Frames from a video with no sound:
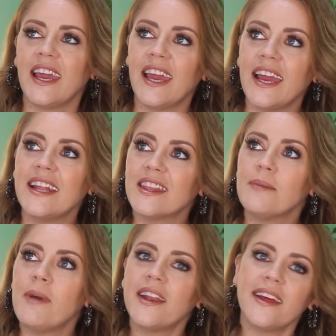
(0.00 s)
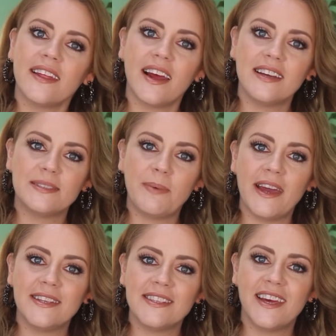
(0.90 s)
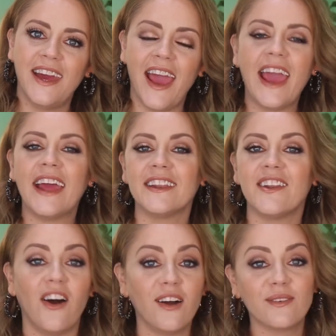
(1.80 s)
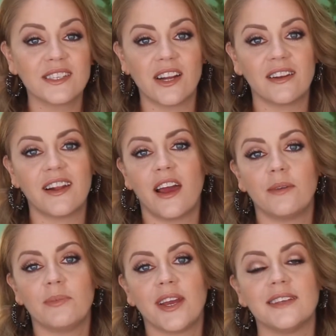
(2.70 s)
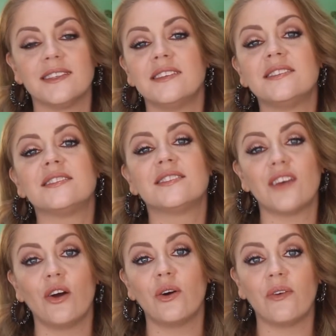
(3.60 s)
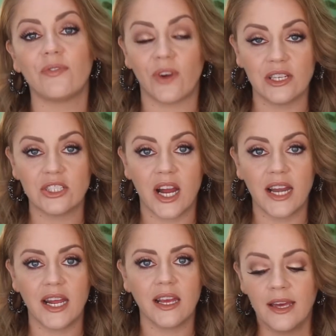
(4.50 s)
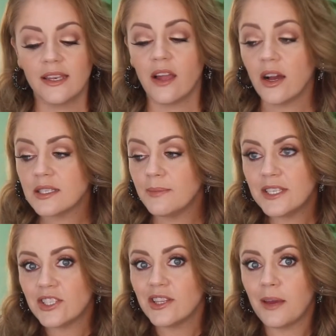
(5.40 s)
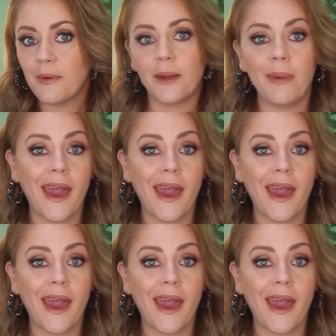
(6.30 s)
eat the money that I spent and not return an item because it is so frustrating. Not to mention the amount of